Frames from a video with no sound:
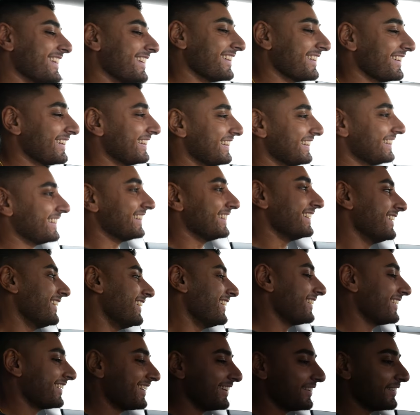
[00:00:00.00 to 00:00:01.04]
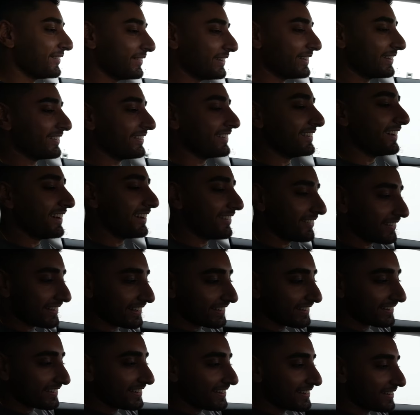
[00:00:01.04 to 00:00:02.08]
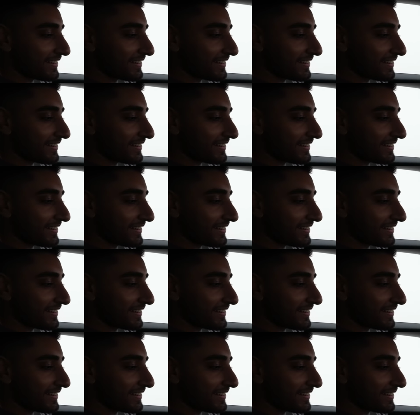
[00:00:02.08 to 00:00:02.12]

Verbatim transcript: crazy. I can't believe we're driving this.